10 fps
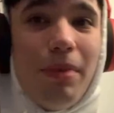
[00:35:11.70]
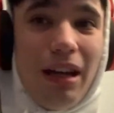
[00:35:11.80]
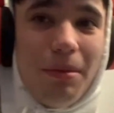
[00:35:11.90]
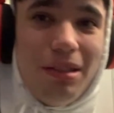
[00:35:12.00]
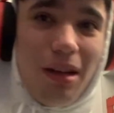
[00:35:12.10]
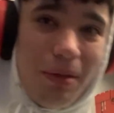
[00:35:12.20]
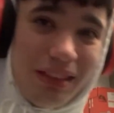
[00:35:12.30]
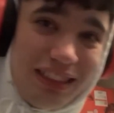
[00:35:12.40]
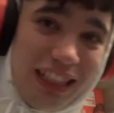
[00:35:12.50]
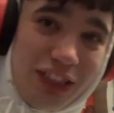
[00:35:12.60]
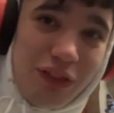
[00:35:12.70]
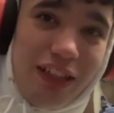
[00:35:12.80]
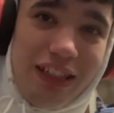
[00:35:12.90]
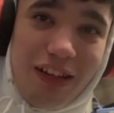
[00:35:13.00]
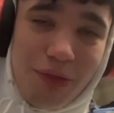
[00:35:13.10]
Ben, I'm on 6 right
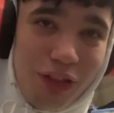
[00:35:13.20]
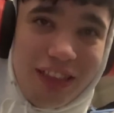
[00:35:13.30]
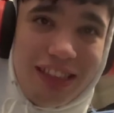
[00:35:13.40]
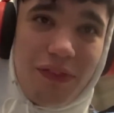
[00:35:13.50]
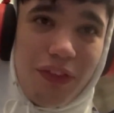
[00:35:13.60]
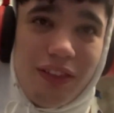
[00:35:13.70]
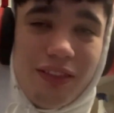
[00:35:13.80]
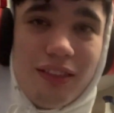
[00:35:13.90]
now. I'm not on the 7.